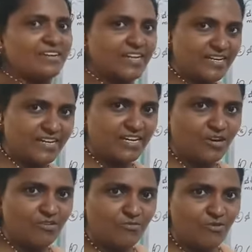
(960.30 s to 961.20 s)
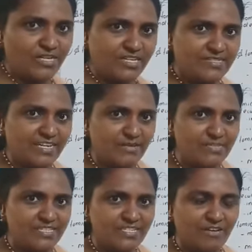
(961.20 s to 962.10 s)
Clear now? What is
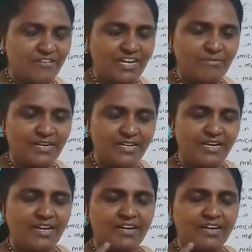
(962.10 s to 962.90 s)
atomicity of element?